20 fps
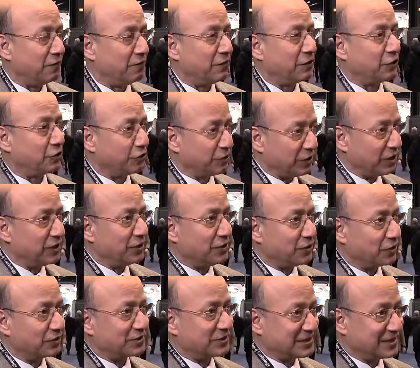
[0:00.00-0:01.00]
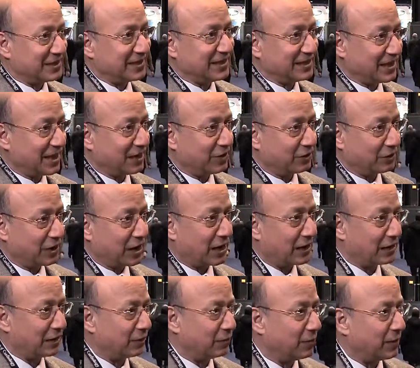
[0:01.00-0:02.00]
when you're really not seeing the
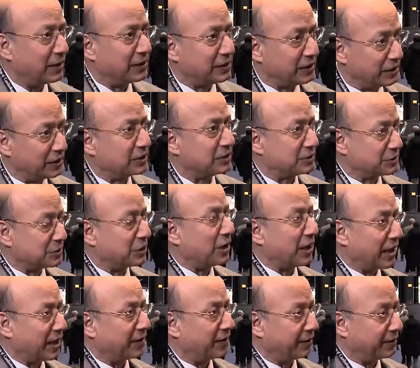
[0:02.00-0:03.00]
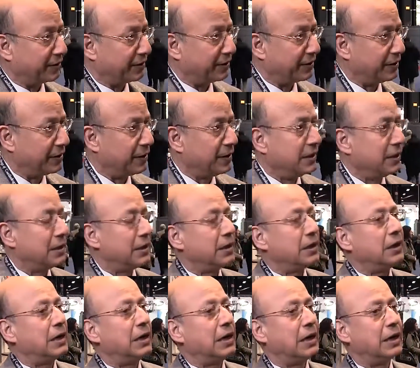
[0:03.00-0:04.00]
endocardium well, there is error.
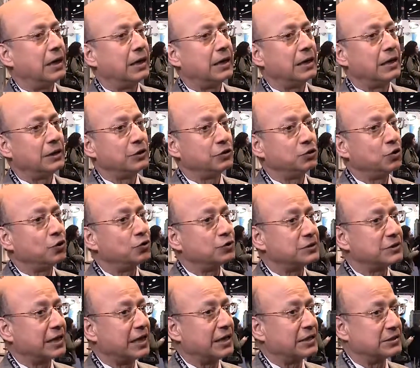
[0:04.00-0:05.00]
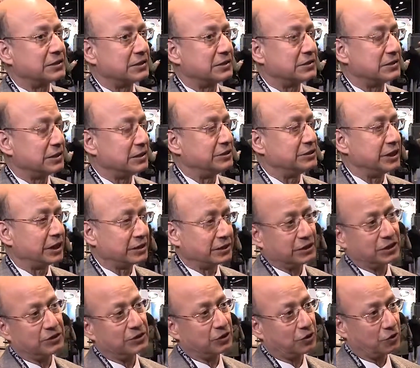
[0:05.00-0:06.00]
In those cases,
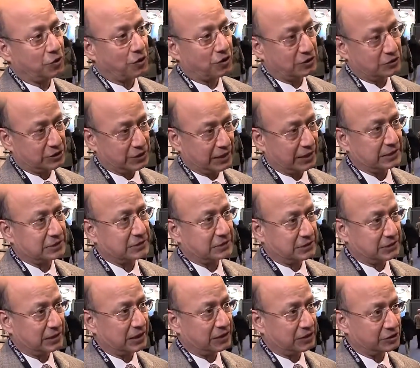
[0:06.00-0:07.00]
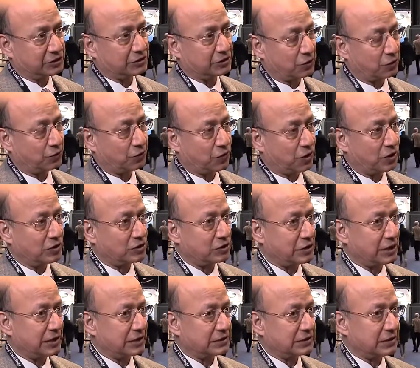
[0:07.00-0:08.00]
injecting the contrast, ultrasound
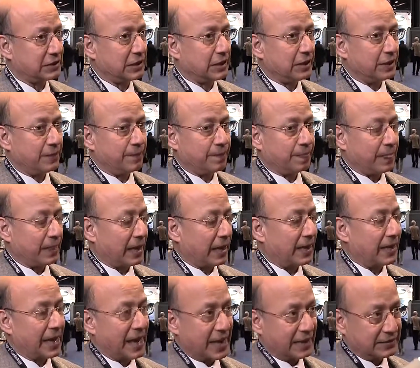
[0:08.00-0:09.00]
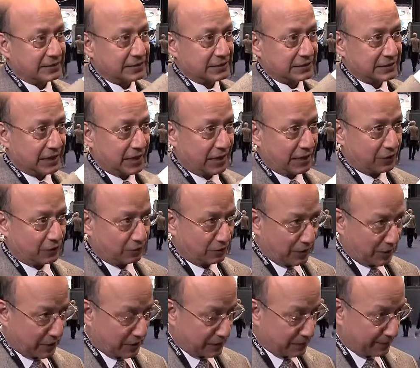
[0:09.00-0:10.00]
contrast, enhances the
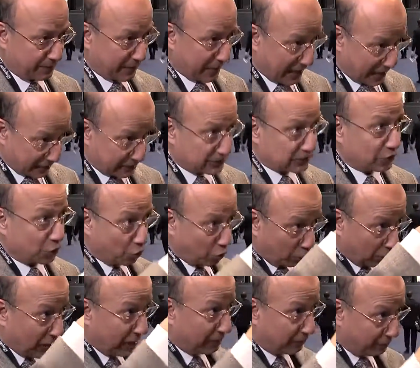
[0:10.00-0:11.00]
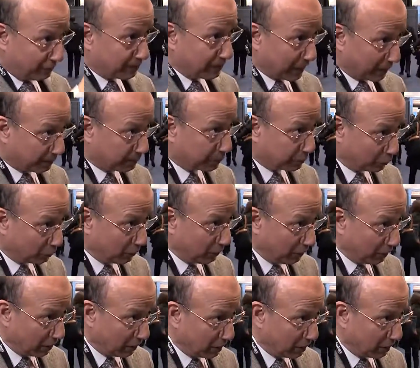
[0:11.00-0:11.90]
endocardium, enhances the whole LV blood pool,